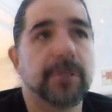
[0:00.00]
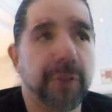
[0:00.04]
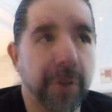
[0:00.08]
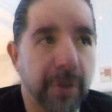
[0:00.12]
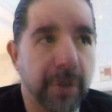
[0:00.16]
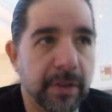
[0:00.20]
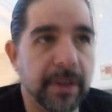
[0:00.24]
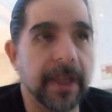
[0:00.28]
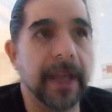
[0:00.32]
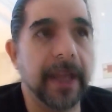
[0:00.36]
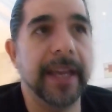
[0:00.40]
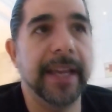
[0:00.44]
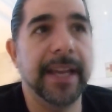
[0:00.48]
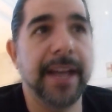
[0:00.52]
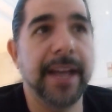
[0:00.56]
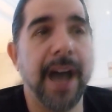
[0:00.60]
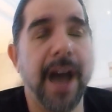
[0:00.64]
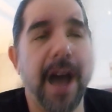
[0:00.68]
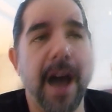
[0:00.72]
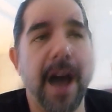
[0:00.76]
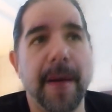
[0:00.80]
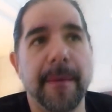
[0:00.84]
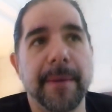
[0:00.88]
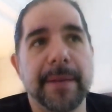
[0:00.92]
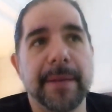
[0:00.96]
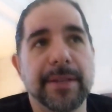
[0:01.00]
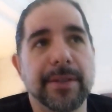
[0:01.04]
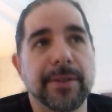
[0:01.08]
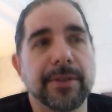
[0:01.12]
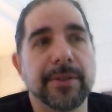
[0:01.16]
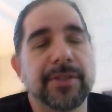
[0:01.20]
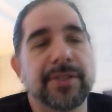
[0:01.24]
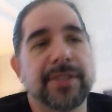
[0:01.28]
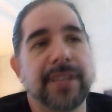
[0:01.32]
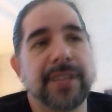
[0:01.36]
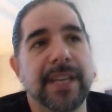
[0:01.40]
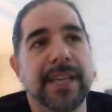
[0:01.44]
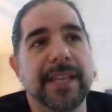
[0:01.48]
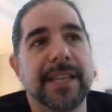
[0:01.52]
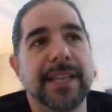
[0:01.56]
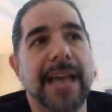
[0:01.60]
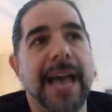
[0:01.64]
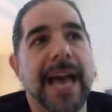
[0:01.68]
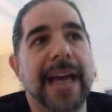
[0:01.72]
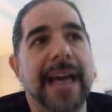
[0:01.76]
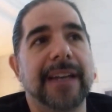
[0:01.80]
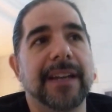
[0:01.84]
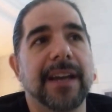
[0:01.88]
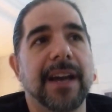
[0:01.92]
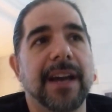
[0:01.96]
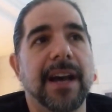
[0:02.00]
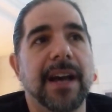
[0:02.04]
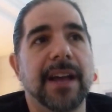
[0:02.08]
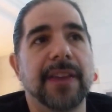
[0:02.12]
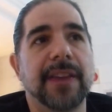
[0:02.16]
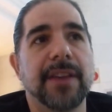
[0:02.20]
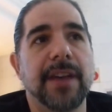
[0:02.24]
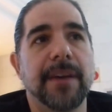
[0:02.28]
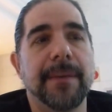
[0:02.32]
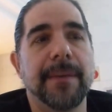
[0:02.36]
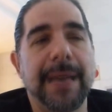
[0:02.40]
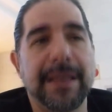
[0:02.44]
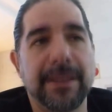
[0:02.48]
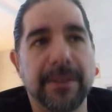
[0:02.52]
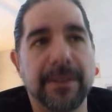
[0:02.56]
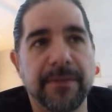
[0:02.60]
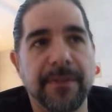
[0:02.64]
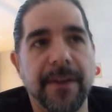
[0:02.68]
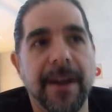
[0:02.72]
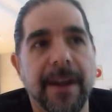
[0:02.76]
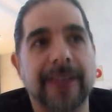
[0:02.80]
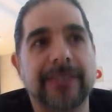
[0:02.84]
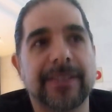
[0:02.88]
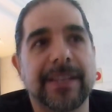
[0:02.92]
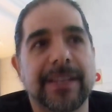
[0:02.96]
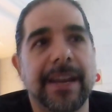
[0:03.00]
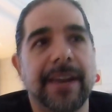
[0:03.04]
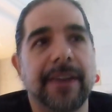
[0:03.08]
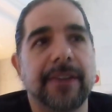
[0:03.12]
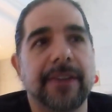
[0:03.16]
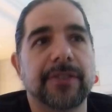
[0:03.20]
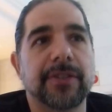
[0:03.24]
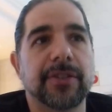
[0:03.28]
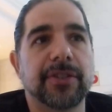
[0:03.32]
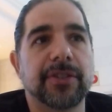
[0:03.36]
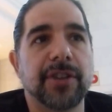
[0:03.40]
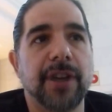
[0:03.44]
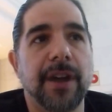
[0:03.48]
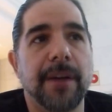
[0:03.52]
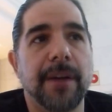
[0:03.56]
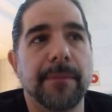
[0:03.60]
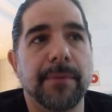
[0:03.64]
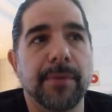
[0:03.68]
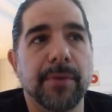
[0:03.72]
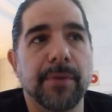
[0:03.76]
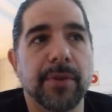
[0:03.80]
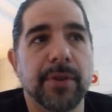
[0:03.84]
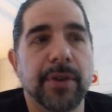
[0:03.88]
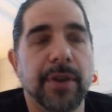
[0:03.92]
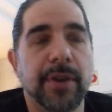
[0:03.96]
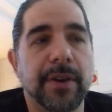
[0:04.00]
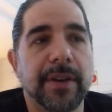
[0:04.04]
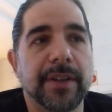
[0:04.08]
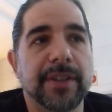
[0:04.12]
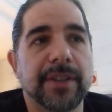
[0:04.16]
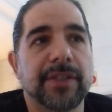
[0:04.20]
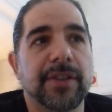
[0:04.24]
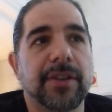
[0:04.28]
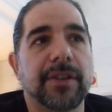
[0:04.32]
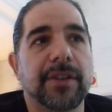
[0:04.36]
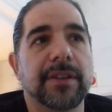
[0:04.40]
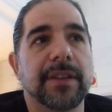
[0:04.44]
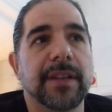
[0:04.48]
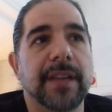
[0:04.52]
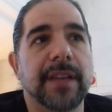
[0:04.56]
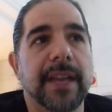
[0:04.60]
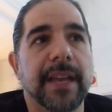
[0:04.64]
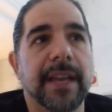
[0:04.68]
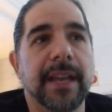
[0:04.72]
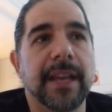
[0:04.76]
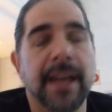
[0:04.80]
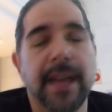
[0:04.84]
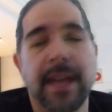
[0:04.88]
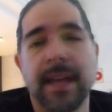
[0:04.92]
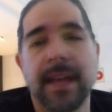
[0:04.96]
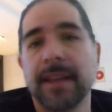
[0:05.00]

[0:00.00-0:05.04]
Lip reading: Certainly, and you'll see that the Matthew Fox character, John Bruder, is certainly